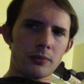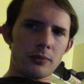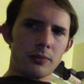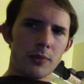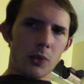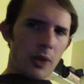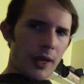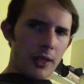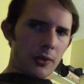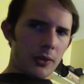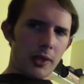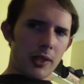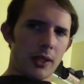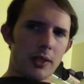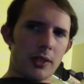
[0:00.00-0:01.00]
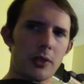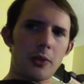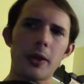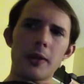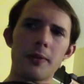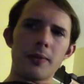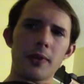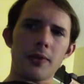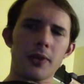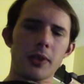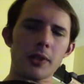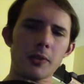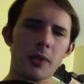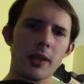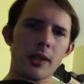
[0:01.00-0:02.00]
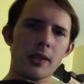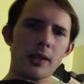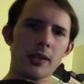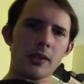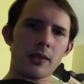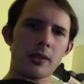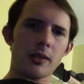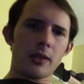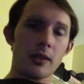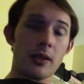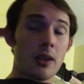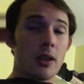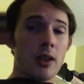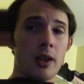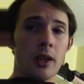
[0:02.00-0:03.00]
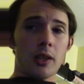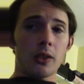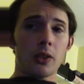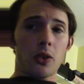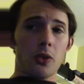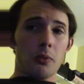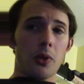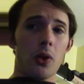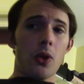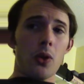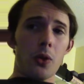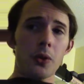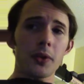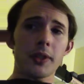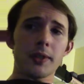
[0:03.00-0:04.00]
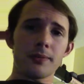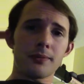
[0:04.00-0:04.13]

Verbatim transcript: That's why he told us not to do it in the first place. Lo and behold,